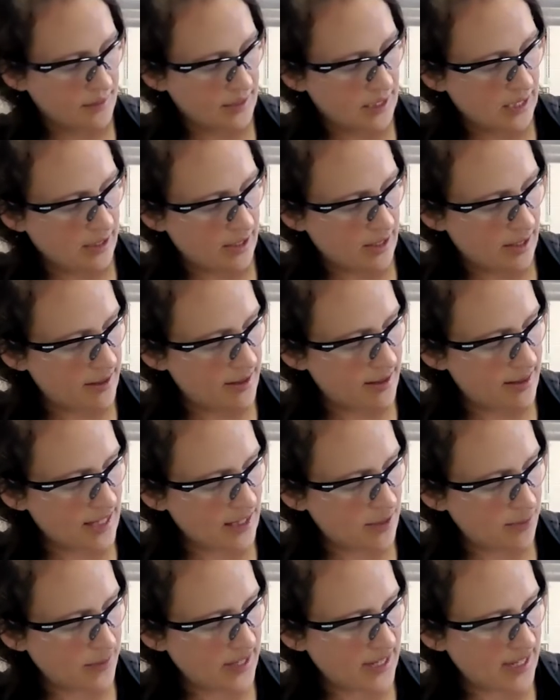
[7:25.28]
All right, and
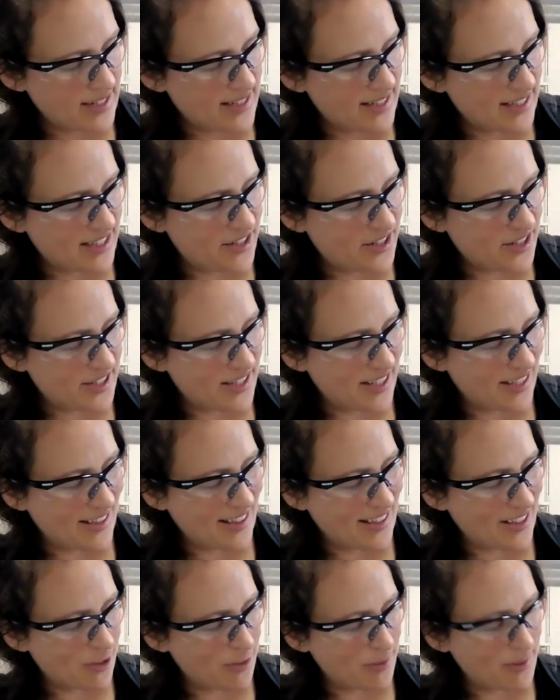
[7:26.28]
that's because it's just a
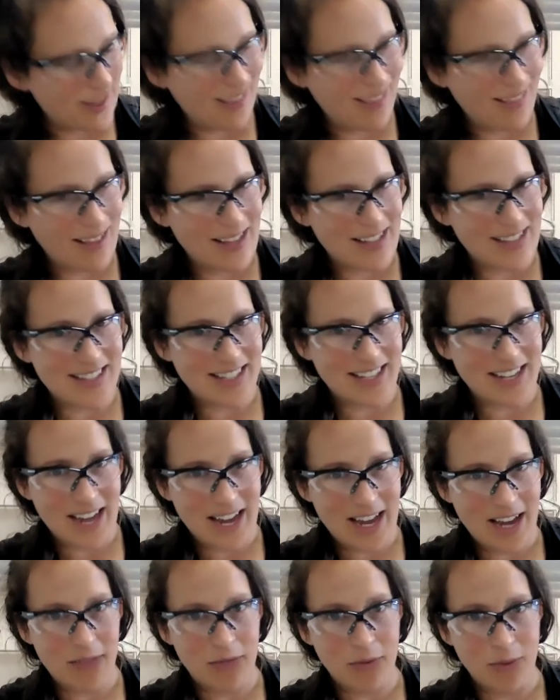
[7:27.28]
little bit less than
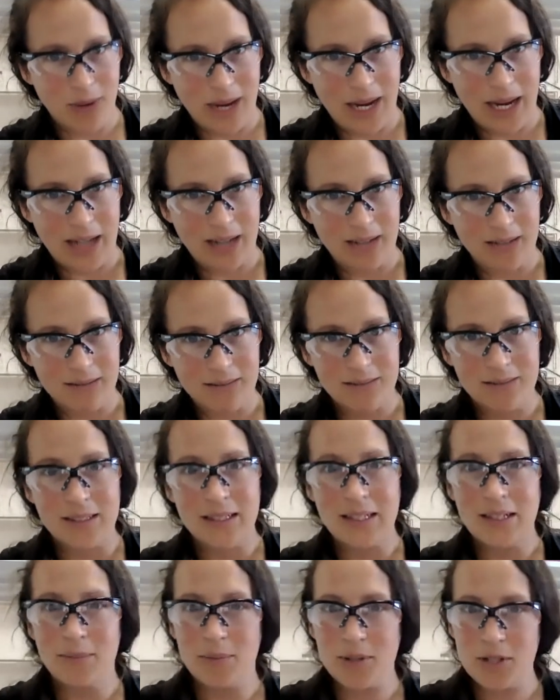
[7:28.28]
halfway
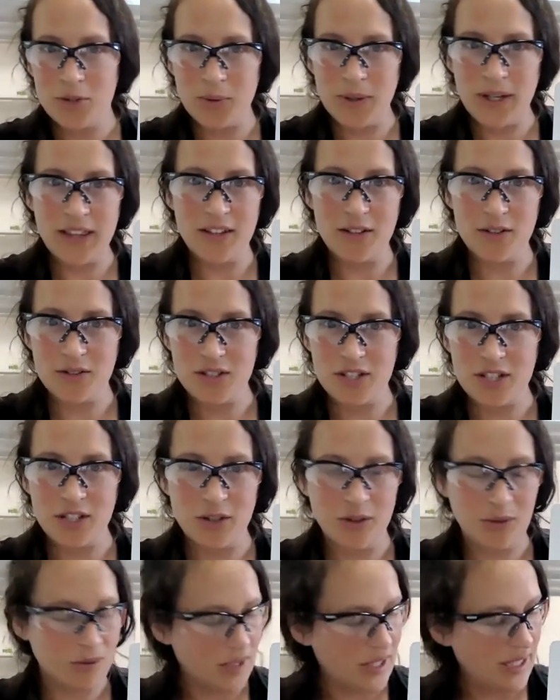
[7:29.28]
between those
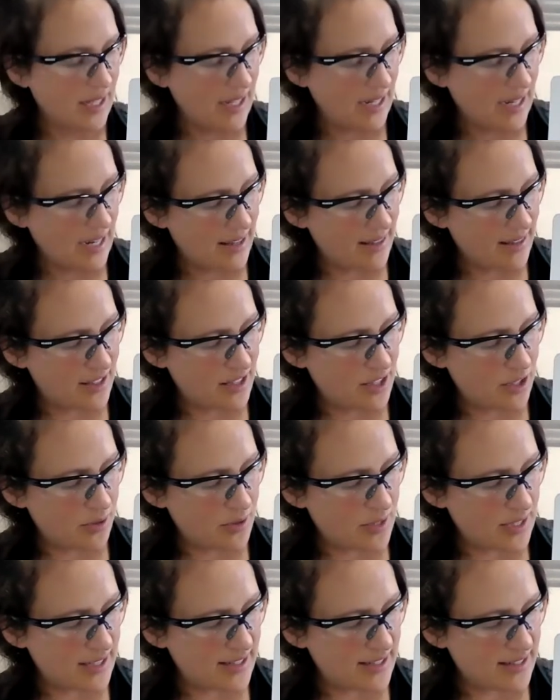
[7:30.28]
two. And the 2
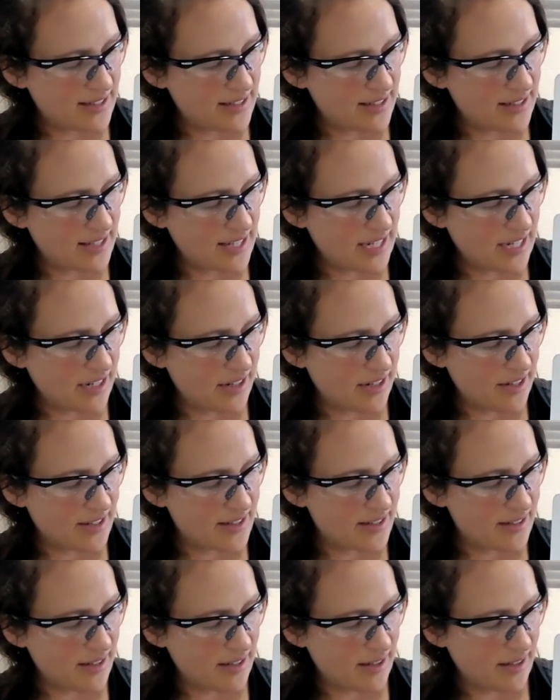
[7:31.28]
distances here,
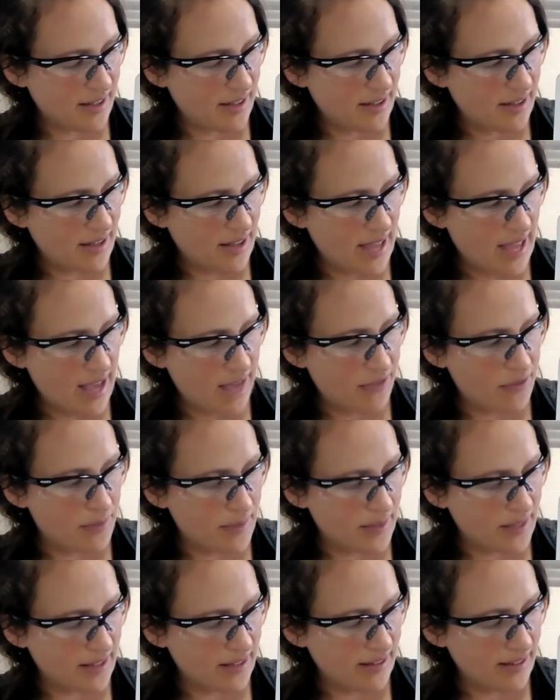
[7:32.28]
it's a half a
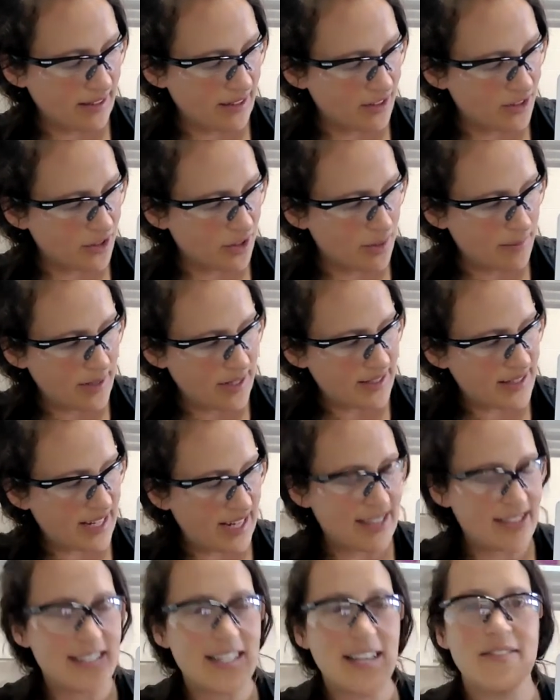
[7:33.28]
milliliter. So I'm going to say
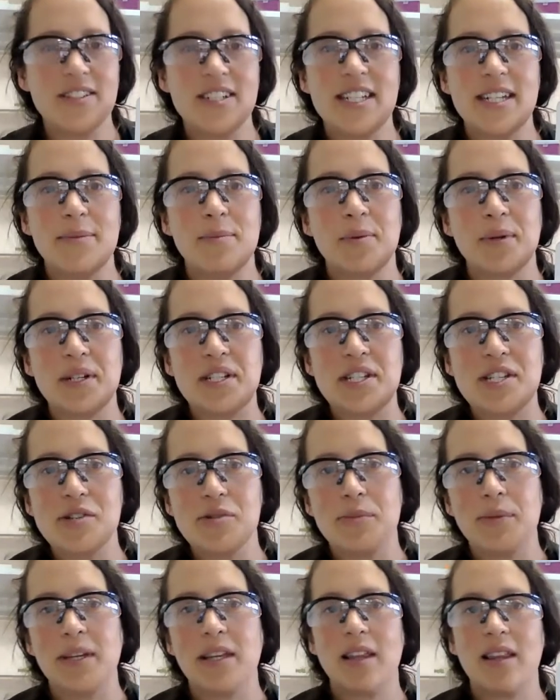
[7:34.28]
it's 17.2
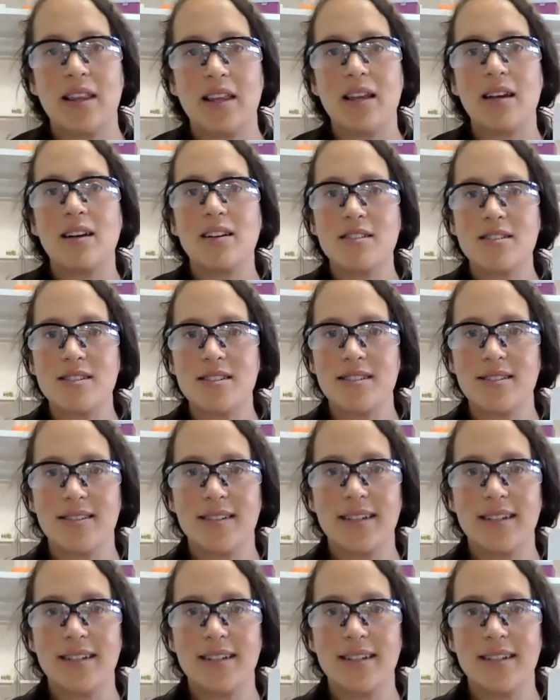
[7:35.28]
milliliters.